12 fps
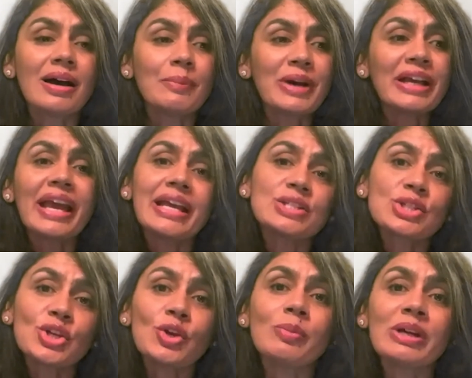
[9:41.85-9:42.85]
against
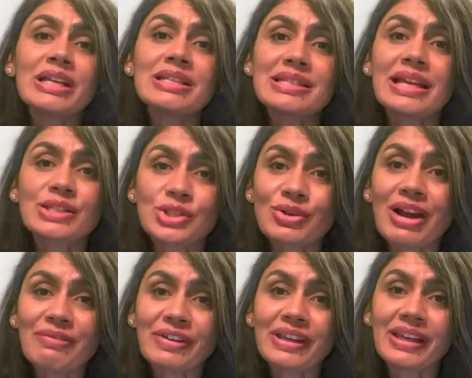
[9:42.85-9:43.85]
human and sex
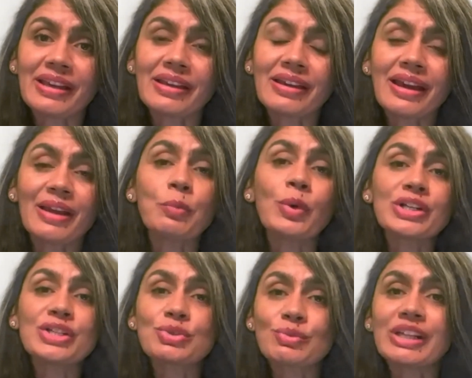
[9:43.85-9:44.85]
trafficking and what
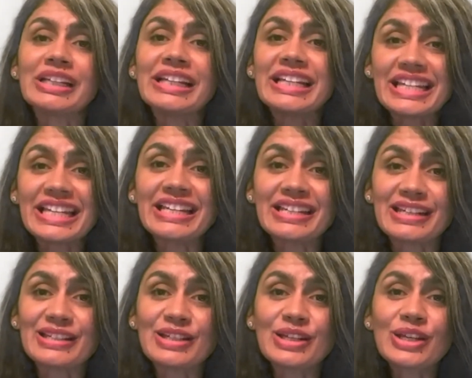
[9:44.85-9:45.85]
is really
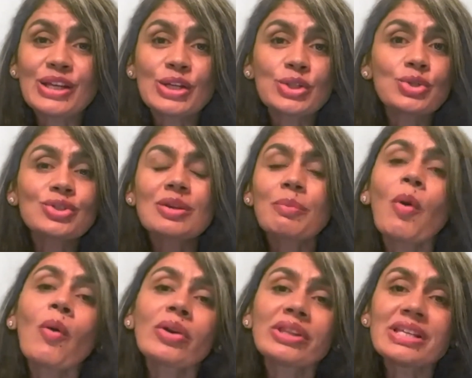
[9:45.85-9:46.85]
needed to
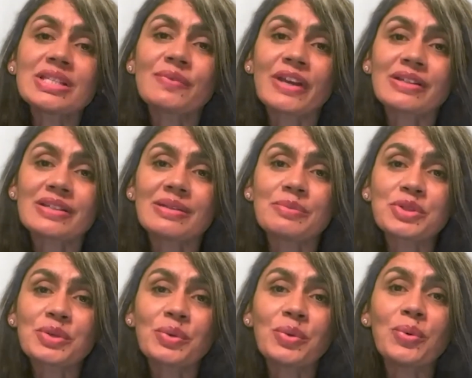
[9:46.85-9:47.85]
support these
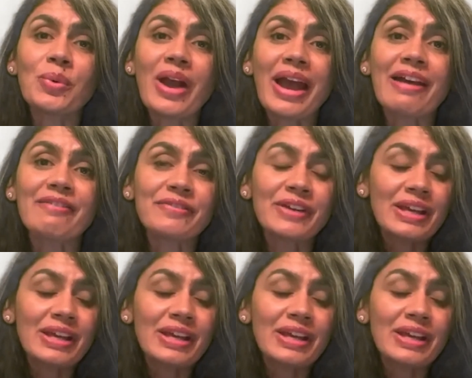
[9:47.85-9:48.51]
victims who have